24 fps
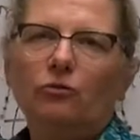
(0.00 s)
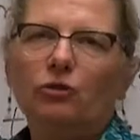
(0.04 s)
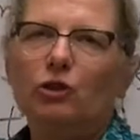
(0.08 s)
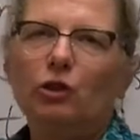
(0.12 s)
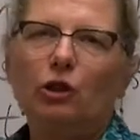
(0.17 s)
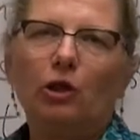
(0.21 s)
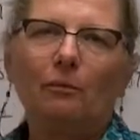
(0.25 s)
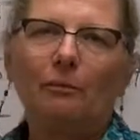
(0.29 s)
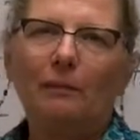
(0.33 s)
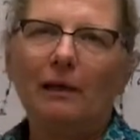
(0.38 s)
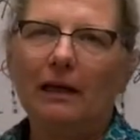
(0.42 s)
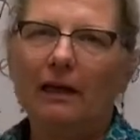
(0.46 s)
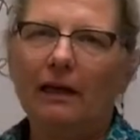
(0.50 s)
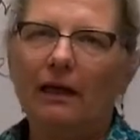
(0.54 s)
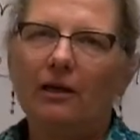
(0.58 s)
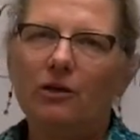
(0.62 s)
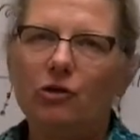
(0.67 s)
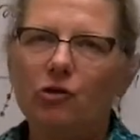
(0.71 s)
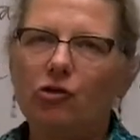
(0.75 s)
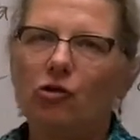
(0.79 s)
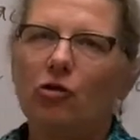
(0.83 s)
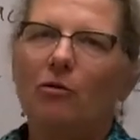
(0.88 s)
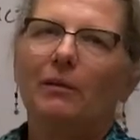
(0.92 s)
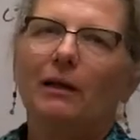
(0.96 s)

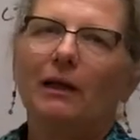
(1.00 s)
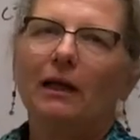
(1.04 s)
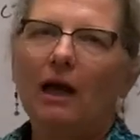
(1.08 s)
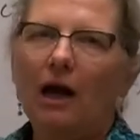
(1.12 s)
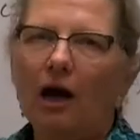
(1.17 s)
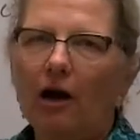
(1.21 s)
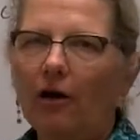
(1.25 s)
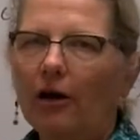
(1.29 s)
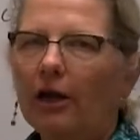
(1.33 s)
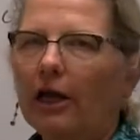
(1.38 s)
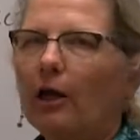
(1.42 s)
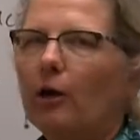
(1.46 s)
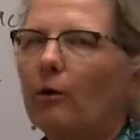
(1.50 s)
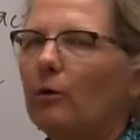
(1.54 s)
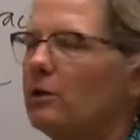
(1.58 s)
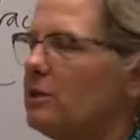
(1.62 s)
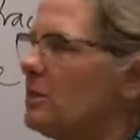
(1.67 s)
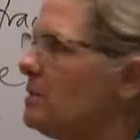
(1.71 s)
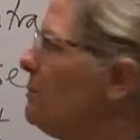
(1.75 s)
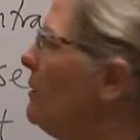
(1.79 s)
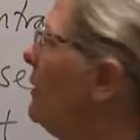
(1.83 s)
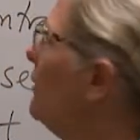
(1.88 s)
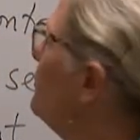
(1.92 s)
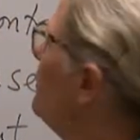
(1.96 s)
German cardio is
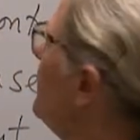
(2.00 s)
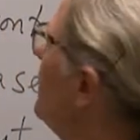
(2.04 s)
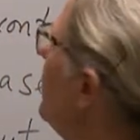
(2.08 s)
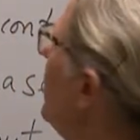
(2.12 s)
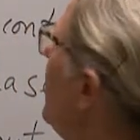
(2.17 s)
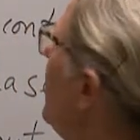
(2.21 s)
spelled with a